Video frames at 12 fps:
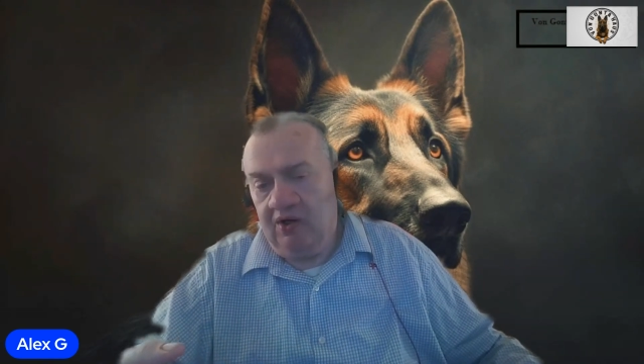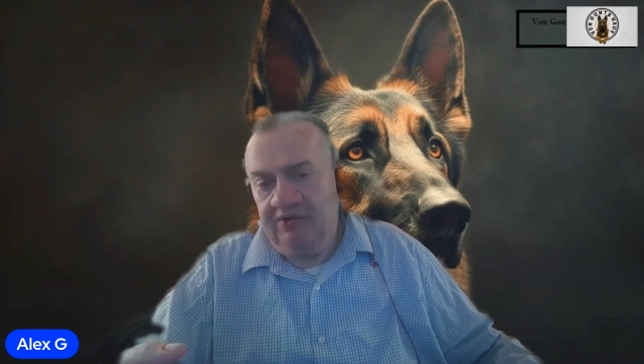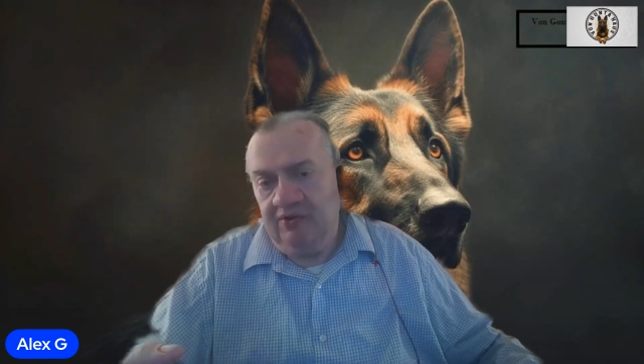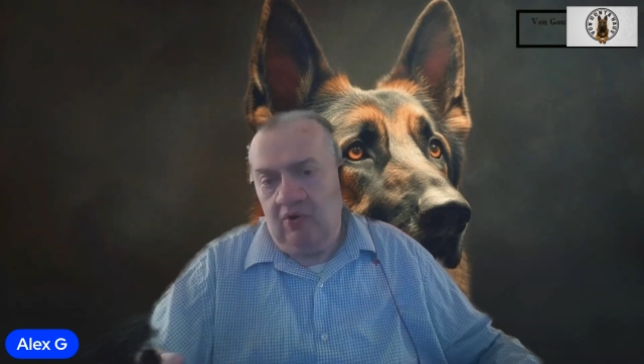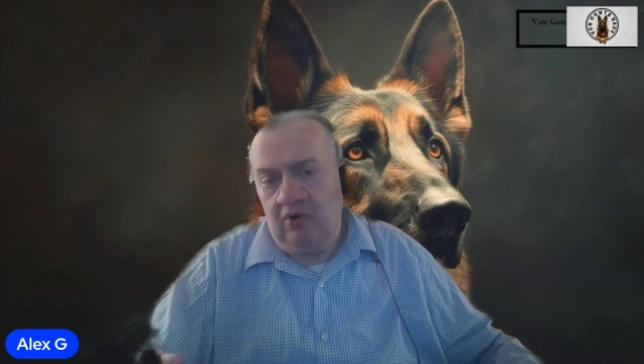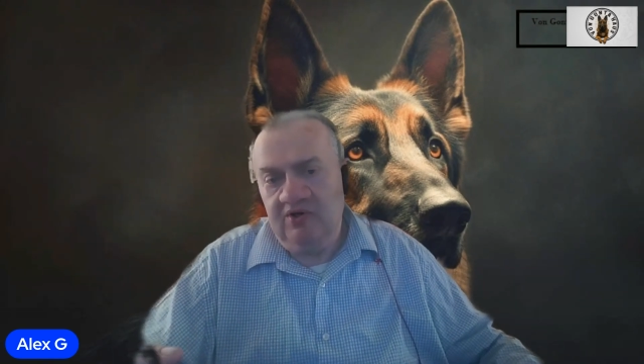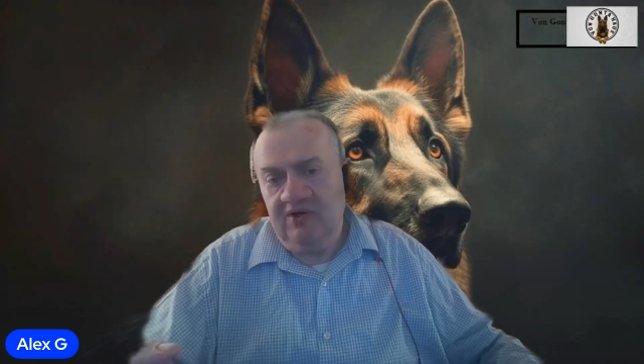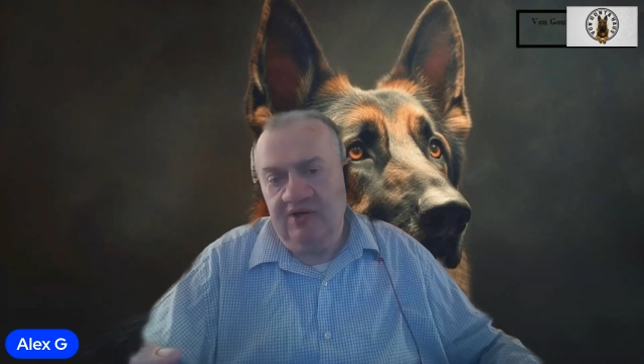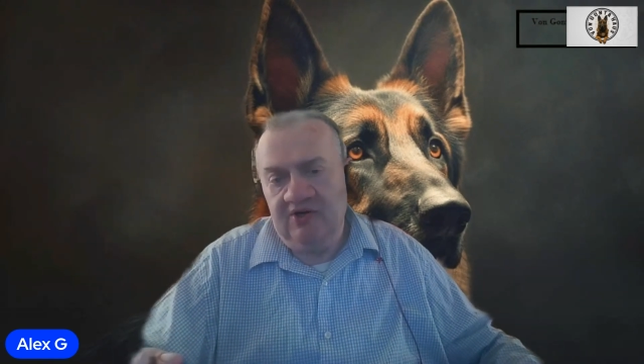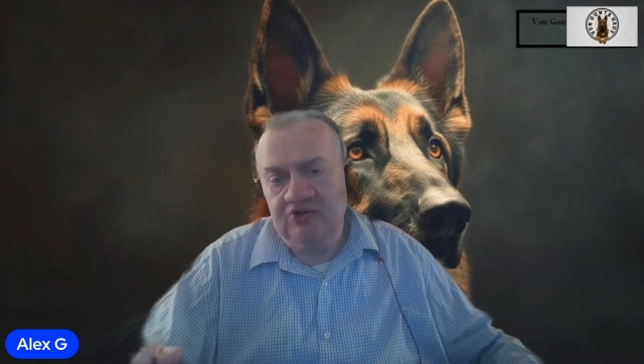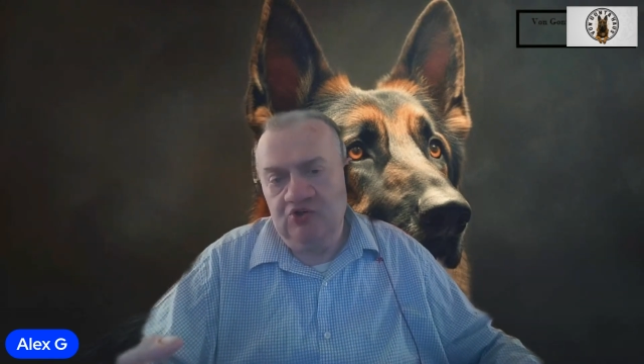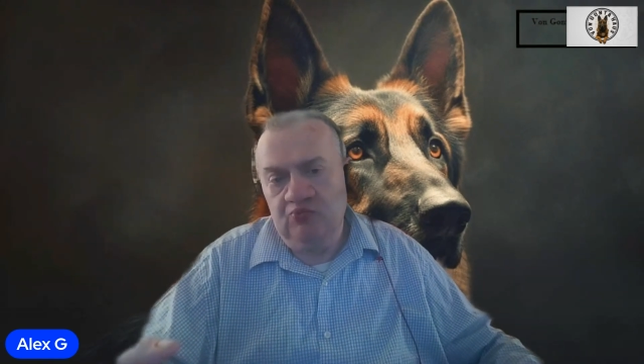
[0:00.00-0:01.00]
and the dog
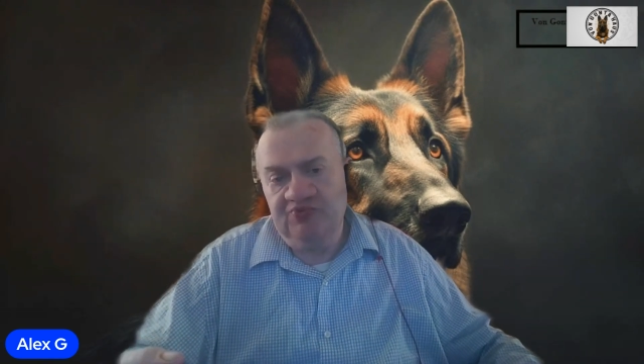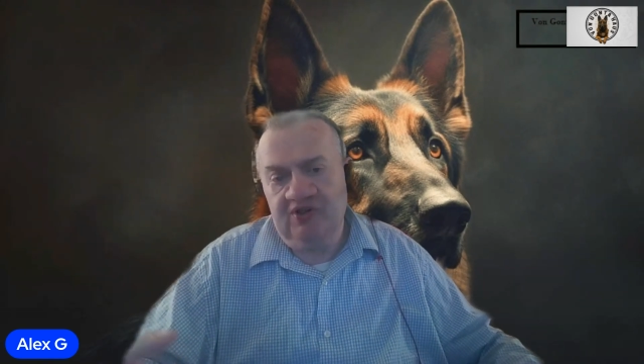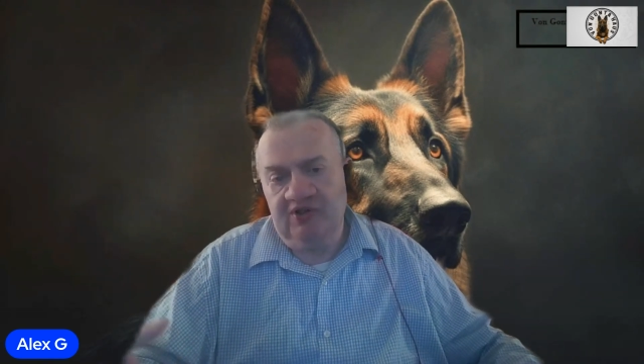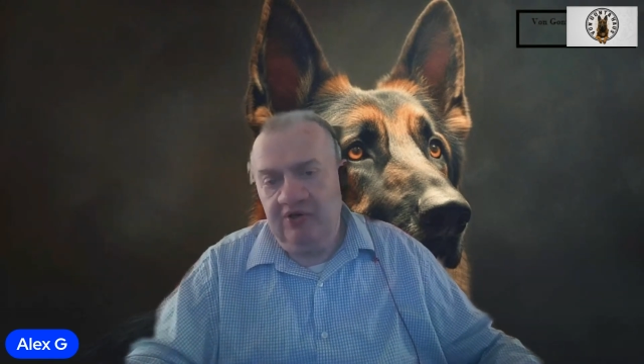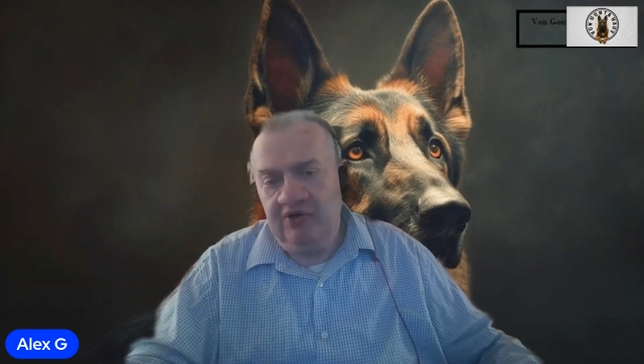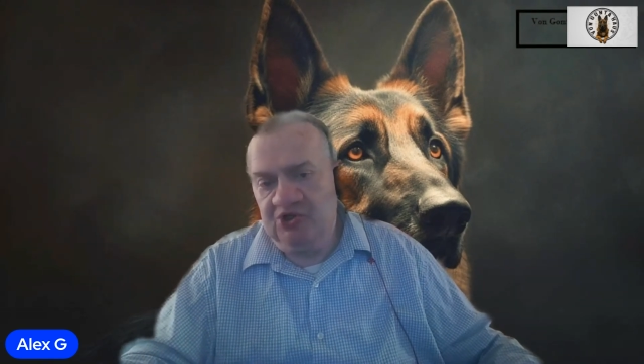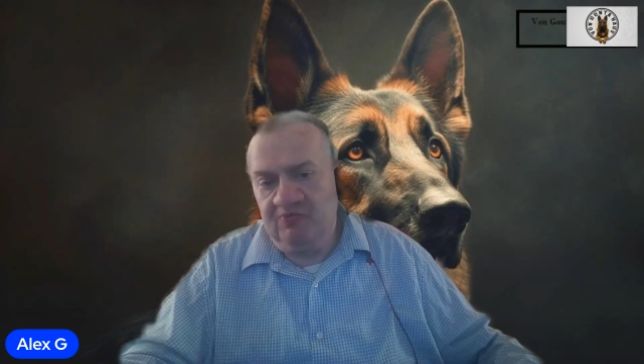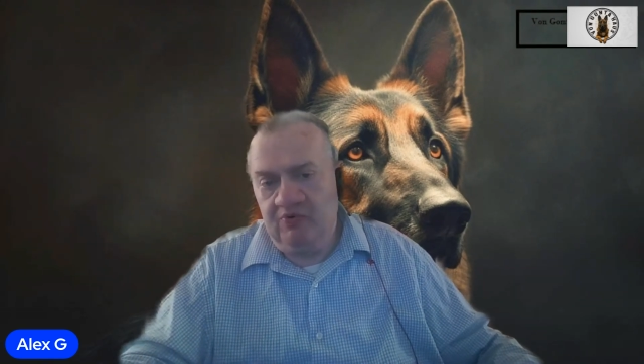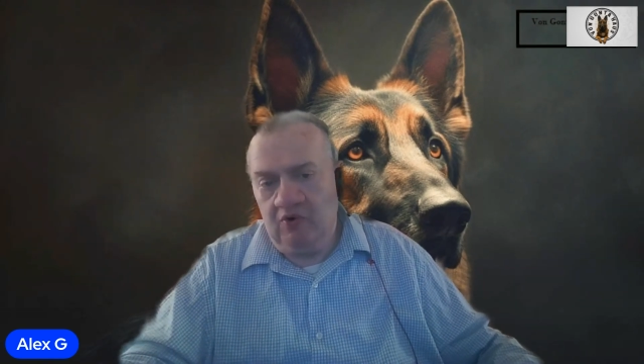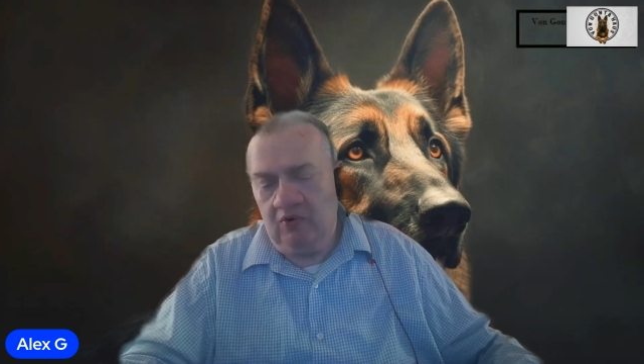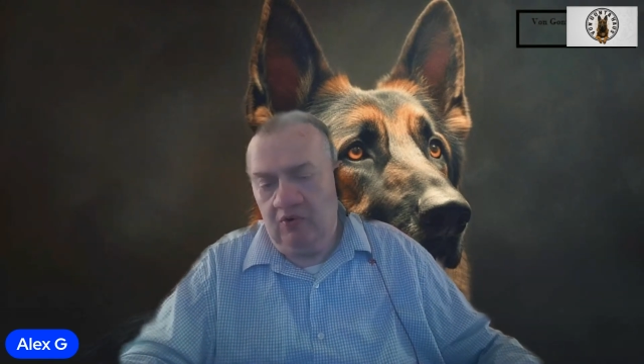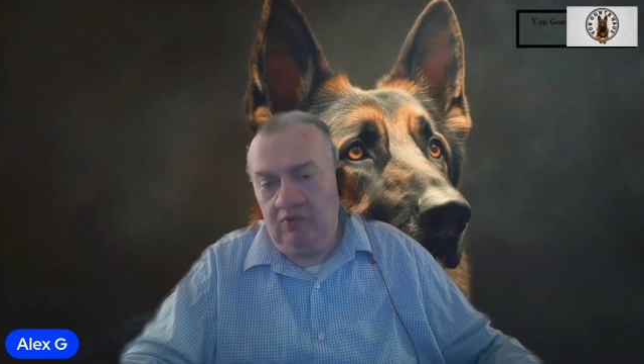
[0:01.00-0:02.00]
assumes the leadership
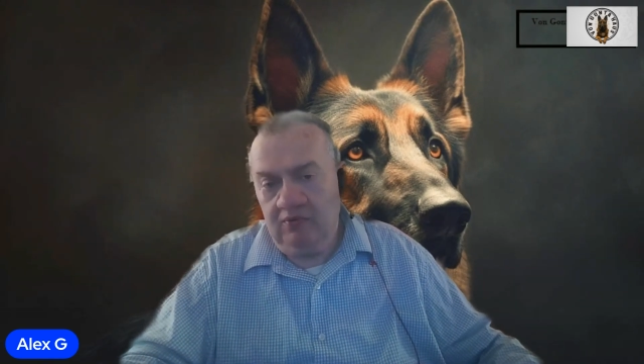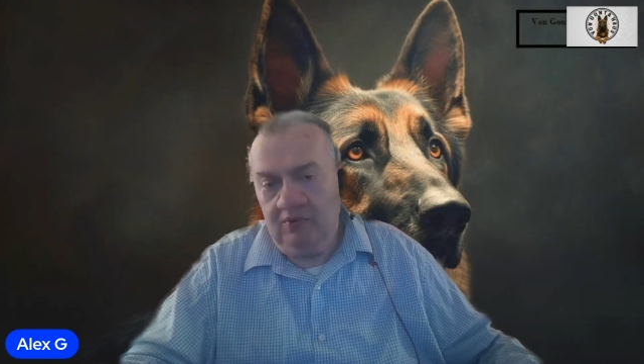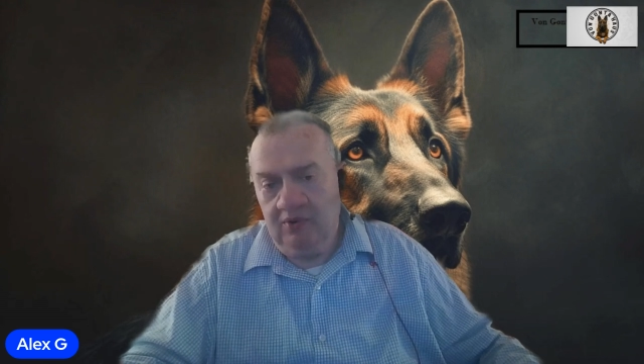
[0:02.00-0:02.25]
role,